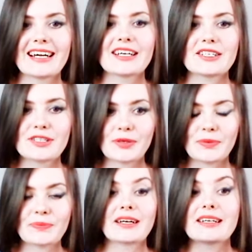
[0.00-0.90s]

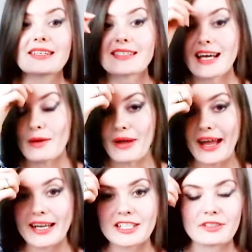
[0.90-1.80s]
So some
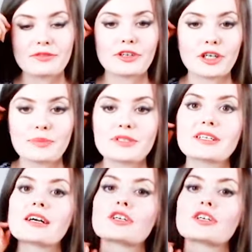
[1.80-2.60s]
action verbs